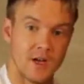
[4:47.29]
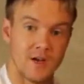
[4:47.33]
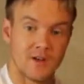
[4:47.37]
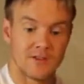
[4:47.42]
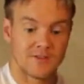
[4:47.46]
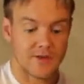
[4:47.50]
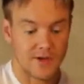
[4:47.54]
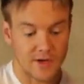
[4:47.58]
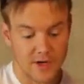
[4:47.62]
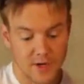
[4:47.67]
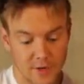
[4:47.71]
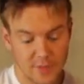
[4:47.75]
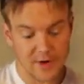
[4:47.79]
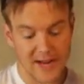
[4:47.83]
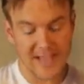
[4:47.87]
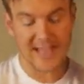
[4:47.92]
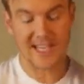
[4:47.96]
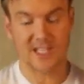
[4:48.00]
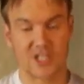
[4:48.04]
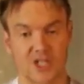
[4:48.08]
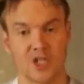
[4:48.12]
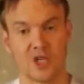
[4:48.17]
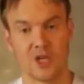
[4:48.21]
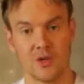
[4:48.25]
So you don't want to
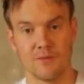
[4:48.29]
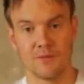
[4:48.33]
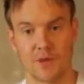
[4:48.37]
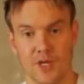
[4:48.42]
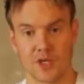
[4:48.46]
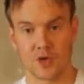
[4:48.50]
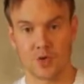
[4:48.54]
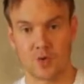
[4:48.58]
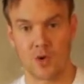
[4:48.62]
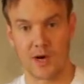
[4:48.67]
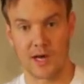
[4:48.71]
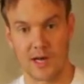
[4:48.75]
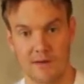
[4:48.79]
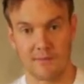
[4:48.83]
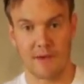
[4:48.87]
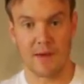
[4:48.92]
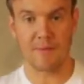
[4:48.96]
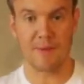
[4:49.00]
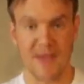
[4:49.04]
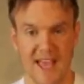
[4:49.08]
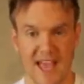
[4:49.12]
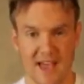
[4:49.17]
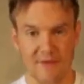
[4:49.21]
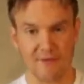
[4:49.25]
add too much weight.
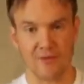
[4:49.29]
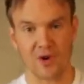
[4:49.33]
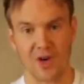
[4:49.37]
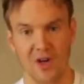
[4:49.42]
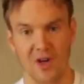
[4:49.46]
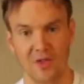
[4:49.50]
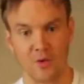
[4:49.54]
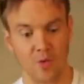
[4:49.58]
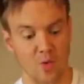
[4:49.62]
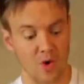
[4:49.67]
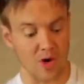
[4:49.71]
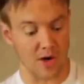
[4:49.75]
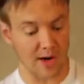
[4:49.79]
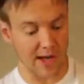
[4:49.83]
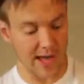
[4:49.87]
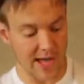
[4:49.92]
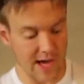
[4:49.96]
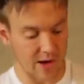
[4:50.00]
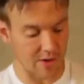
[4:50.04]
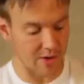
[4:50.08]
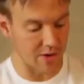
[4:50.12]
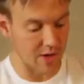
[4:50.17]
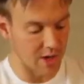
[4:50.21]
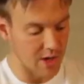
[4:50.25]
Maybe every other
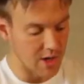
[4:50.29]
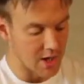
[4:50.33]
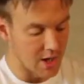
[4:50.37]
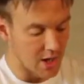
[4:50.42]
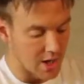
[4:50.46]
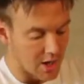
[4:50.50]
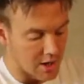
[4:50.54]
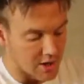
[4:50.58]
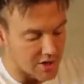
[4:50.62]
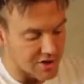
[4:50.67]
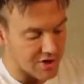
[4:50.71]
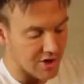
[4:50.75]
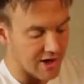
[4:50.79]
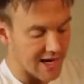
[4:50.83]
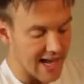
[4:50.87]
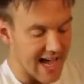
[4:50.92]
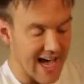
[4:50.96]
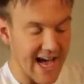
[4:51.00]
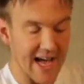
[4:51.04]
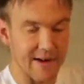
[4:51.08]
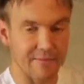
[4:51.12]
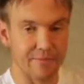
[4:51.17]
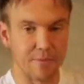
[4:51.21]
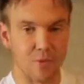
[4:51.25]
workout, try to
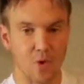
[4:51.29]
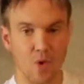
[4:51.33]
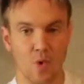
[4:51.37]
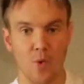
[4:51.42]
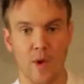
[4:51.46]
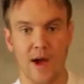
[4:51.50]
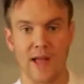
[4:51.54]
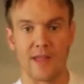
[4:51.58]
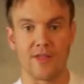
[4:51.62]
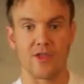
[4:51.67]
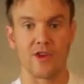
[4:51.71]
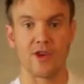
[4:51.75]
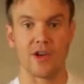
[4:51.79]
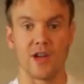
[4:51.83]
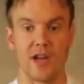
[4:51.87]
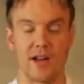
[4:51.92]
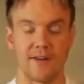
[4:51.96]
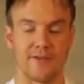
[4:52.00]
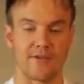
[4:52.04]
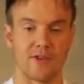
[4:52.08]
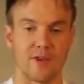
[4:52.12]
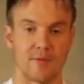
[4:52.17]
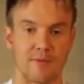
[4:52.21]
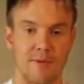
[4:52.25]
add more weight than you
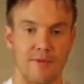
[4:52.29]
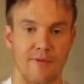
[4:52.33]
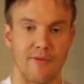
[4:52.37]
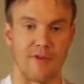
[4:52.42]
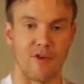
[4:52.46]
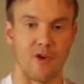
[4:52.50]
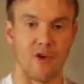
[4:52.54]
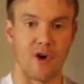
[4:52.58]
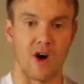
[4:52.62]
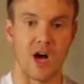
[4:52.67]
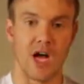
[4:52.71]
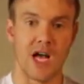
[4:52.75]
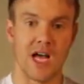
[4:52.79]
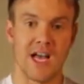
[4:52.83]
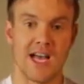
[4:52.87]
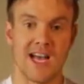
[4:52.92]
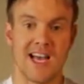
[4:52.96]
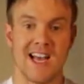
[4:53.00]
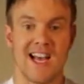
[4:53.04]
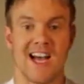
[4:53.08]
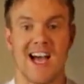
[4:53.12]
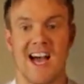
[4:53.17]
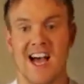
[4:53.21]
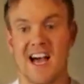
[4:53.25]
lifted before,
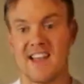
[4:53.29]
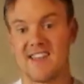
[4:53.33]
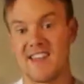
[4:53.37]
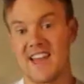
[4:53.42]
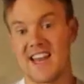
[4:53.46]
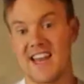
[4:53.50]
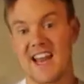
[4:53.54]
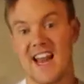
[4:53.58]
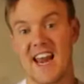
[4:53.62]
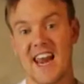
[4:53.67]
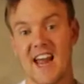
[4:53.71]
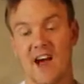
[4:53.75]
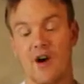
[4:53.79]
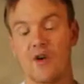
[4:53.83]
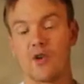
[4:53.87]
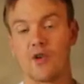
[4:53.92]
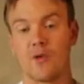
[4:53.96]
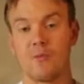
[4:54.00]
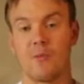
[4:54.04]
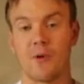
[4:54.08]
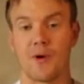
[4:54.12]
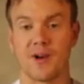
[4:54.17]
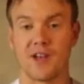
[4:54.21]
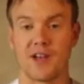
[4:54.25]
and then allow your
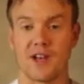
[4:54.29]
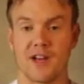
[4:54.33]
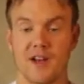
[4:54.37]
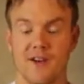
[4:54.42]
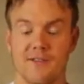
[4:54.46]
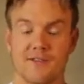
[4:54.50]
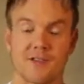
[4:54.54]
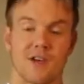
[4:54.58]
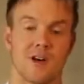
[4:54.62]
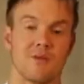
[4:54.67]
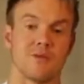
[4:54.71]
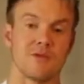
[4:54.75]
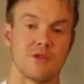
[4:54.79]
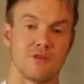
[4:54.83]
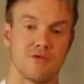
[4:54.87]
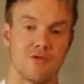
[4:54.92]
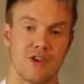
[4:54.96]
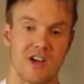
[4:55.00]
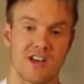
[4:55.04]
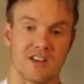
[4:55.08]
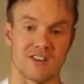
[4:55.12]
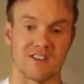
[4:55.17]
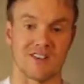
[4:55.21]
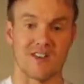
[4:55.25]
body enough time to
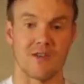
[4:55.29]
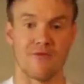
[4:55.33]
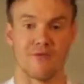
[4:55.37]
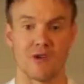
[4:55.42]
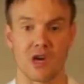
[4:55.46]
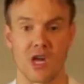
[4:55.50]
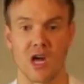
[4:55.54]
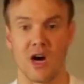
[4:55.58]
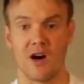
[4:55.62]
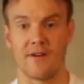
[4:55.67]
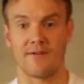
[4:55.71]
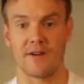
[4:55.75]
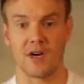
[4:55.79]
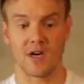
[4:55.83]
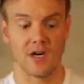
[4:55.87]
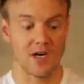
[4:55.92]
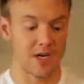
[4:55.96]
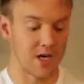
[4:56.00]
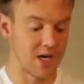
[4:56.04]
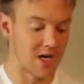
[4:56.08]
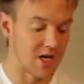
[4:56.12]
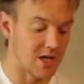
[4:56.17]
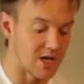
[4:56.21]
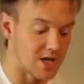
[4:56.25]
rest and recover
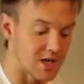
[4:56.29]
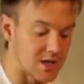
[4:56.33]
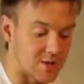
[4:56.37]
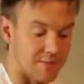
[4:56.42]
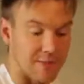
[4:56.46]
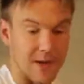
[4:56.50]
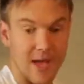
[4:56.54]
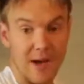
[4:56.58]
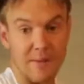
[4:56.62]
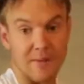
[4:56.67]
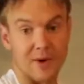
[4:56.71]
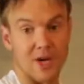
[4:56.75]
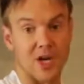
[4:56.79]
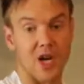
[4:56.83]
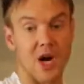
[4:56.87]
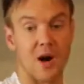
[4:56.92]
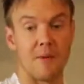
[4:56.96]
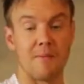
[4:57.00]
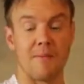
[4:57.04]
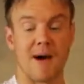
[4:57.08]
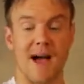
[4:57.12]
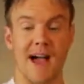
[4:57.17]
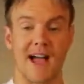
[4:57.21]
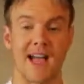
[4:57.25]
to be able to
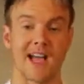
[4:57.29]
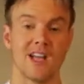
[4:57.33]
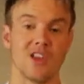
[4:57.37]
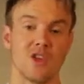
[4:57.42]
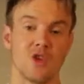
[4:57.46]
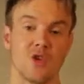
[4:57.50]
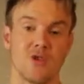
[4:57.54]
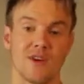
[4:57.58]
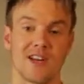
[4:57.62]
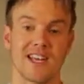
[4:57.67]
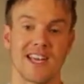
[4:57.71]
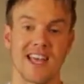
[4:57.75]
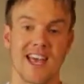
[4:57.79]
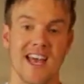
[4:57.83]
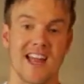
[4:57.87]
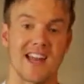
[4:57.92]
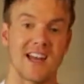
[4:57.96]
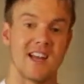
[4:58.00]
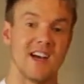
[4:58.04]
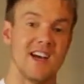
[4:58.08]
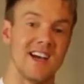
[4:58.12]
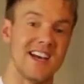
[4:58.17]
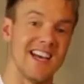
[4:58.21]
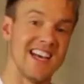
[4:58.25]
come back and do it
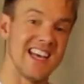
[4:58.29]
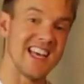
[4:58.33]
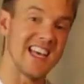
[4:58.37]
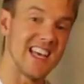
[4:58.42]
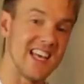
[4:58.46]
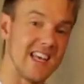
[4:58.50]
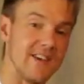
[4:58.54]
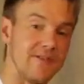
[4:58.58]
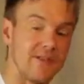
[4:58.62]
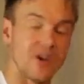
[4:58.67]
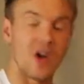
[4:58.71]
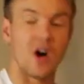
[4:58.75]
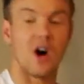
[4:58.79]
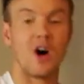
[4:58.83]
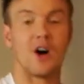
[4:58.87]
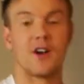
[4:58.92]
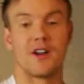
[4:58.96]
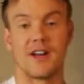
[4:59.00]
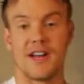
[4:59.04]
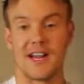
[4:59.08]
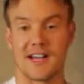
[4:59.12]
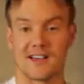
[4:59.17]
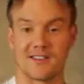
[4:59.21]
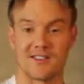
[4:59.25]
again even
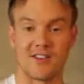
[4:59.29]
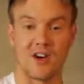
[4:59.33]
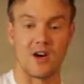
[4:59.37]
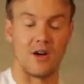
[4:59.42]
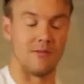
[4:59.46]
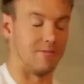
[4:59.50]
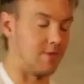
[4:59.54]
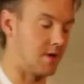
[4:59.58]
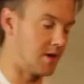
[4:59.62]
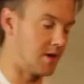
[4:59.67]
harder next time.